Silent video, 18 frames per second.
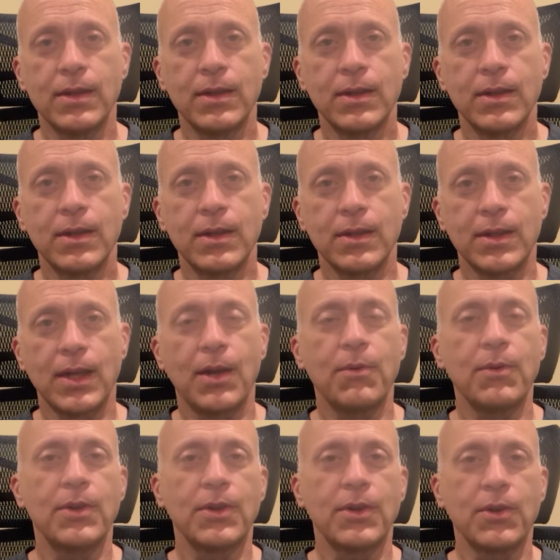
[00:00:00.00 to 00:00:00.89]
because I
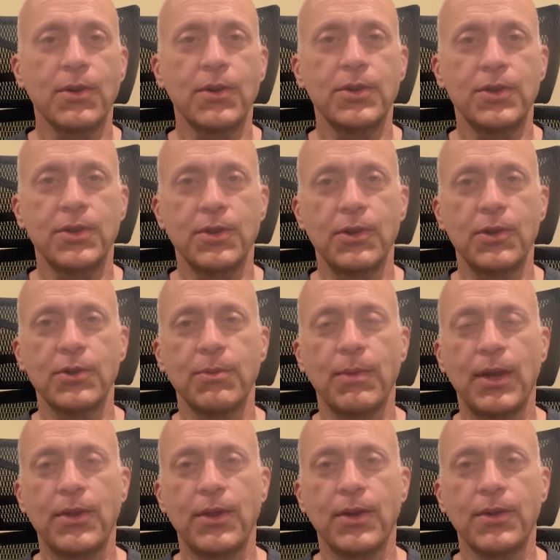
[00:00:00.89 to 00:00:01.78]
would encourage you to use them. I
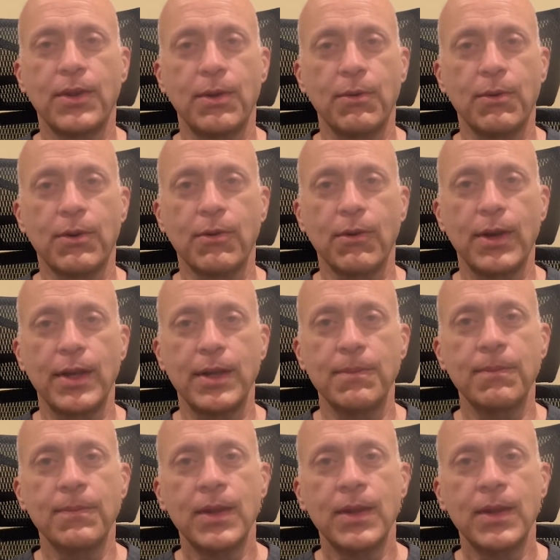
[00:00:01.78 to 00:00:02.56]
thought they were great.